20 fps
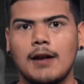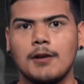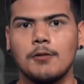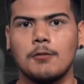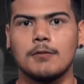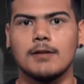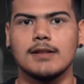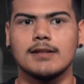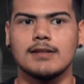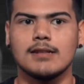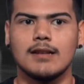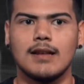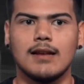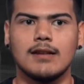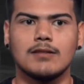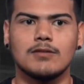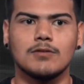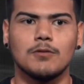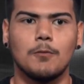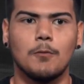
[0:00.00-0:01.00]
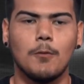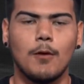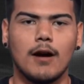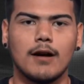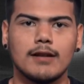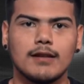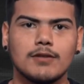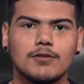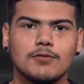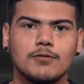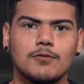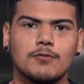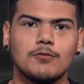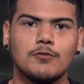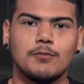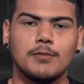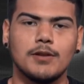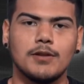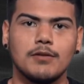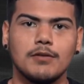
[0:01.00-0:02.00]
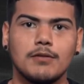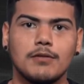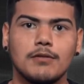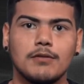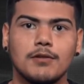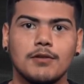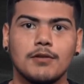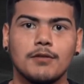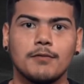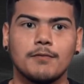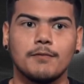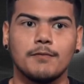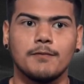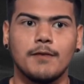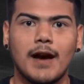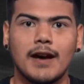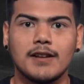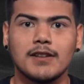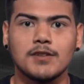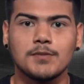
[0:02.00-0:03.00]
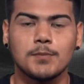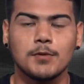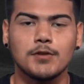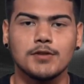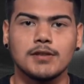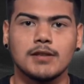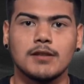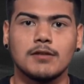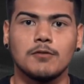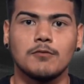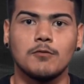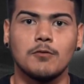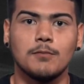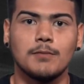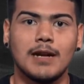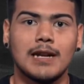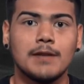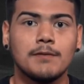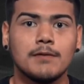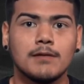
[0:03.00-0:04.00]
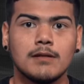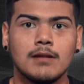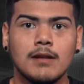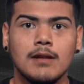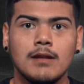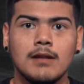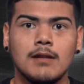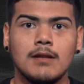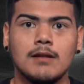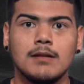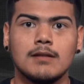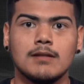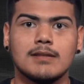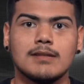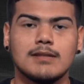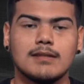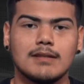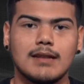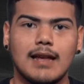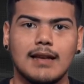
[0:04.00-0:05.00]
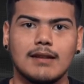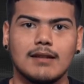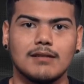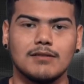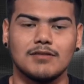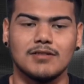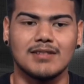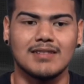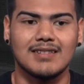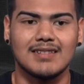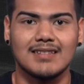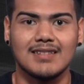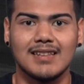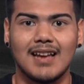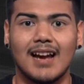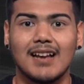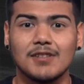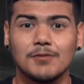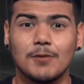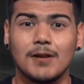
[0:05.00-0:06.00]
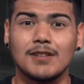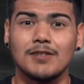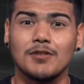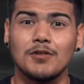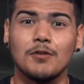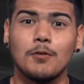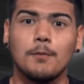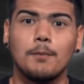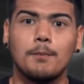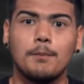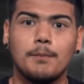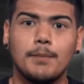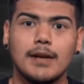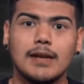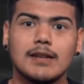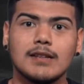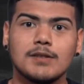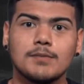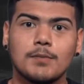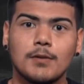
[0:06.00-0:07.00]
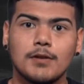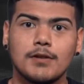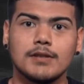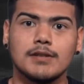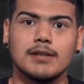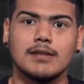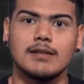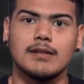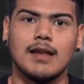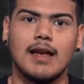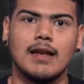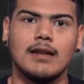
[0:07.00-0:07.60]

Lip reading: I know what it's like to walk into a room and you're the fattest person in the room, not even like just in size-wise, you're the biggest person,